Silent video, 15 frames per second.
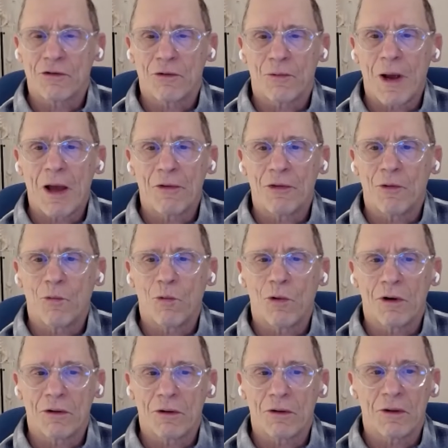around the
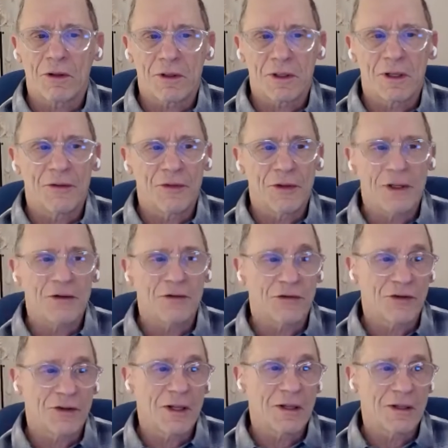world in these